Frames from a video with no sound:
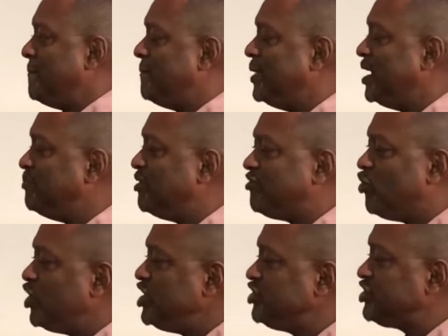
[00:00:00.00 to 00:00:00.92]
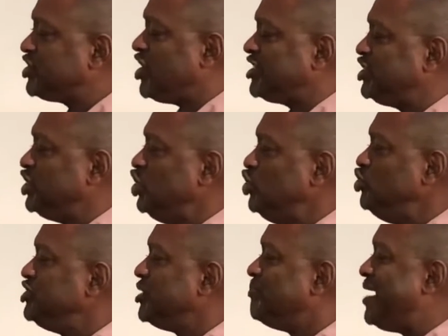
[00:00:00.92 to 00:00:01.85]
But before you start to
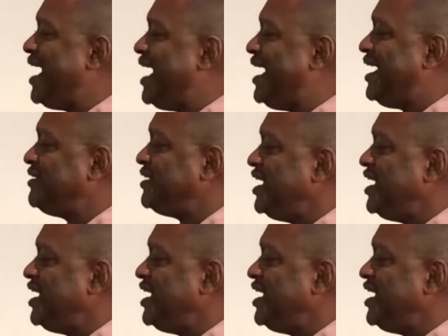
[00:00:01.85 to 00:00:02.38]
lose your mind